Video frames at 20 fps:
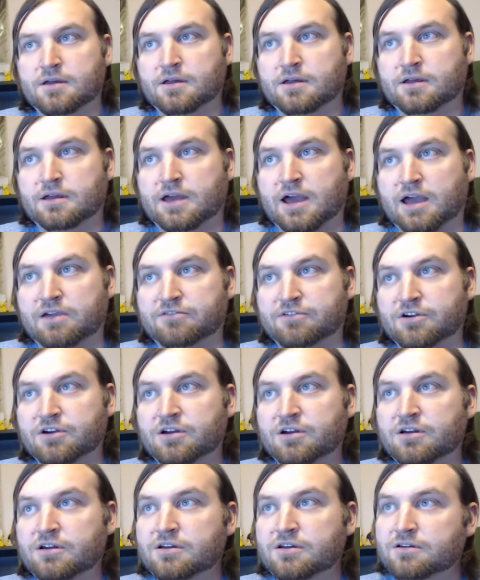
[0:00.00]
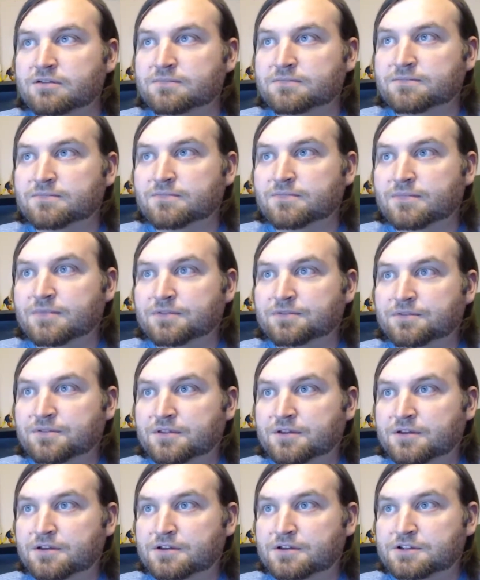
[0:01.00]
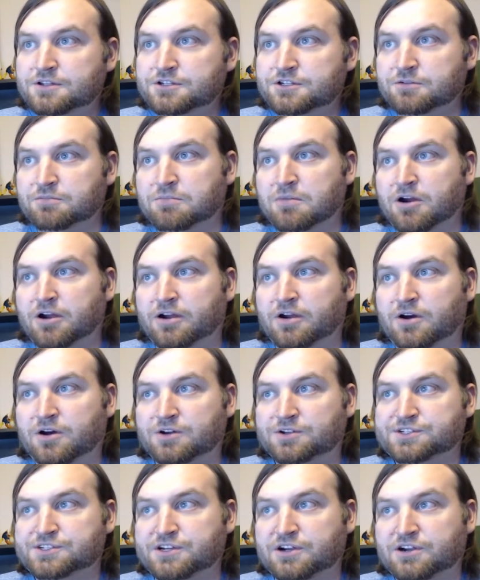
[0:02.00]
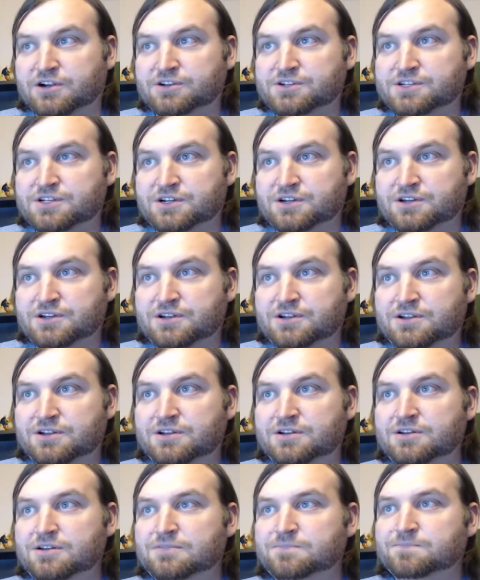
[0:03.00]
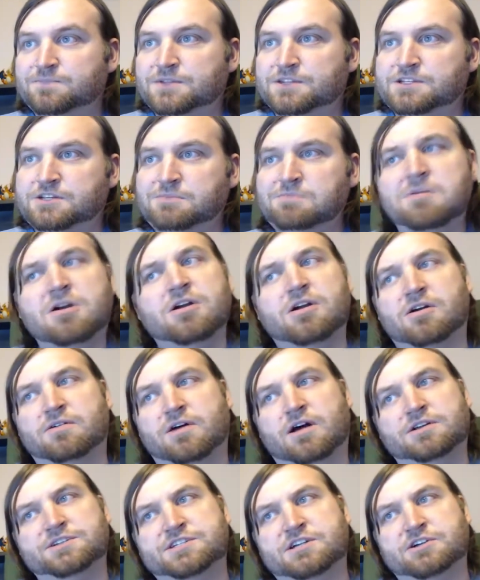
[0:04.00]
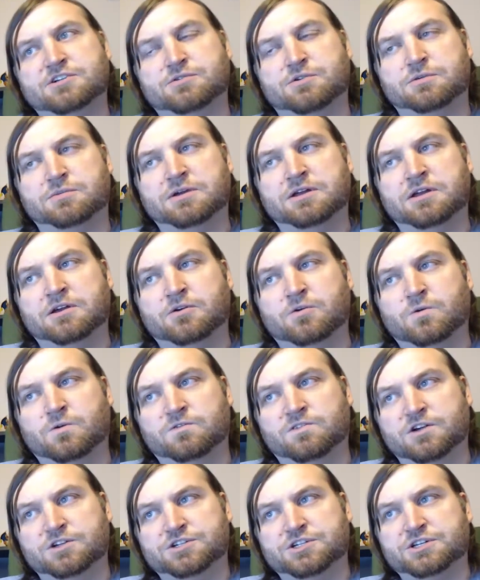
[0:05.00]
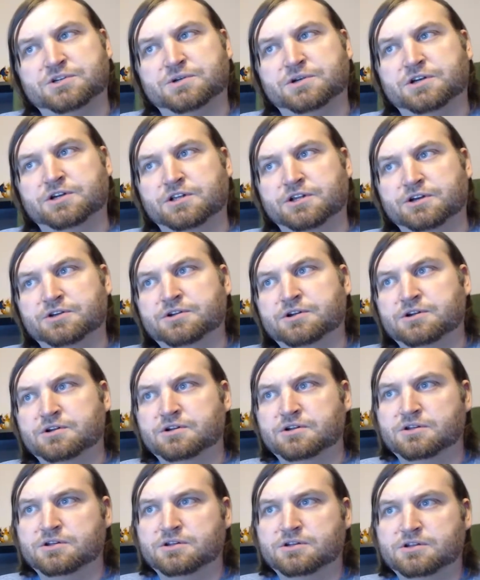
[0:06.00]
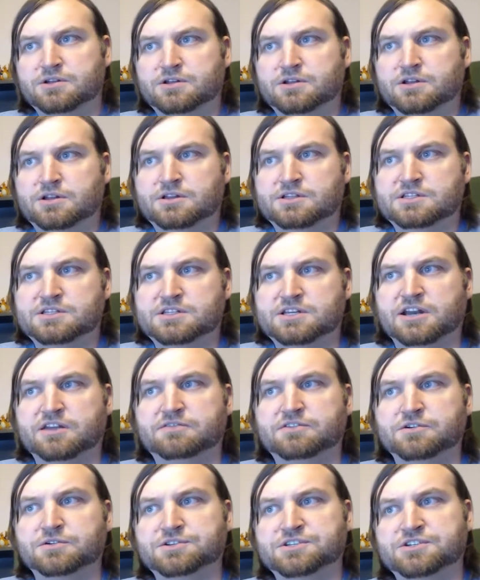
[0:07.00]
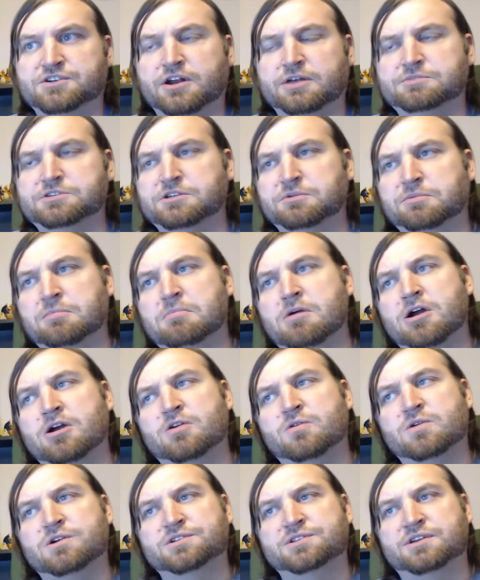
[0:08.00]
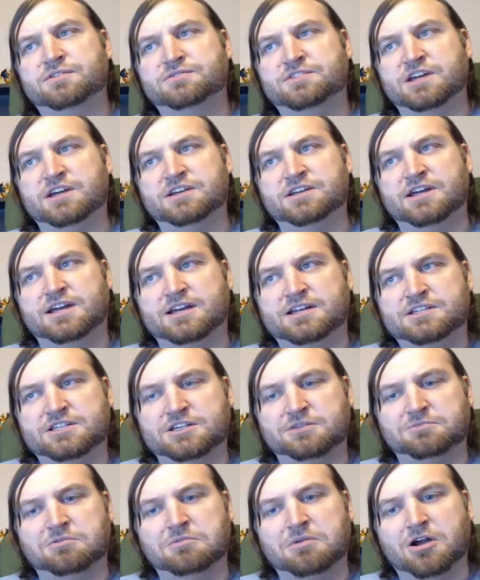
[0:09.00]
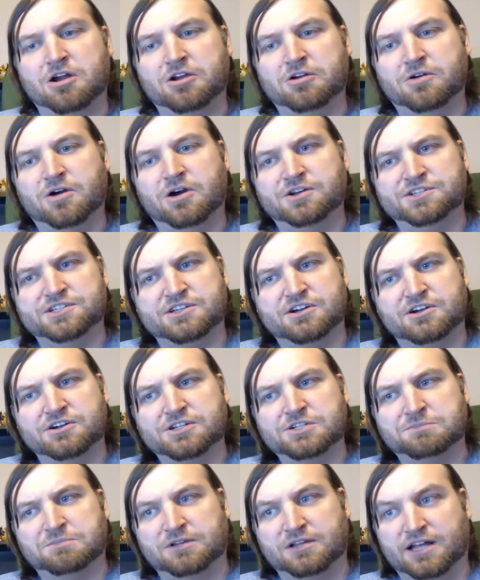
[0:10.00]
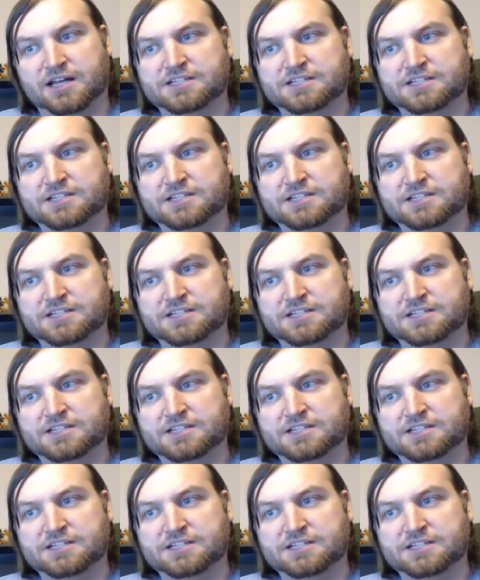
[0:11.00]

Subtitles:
Guyver, Super Mario All-Stars, Super Mario All-Stars would have been a cool version to include. Instead of doing straight up Super Mario World, I've done Super Mario All-Stars plus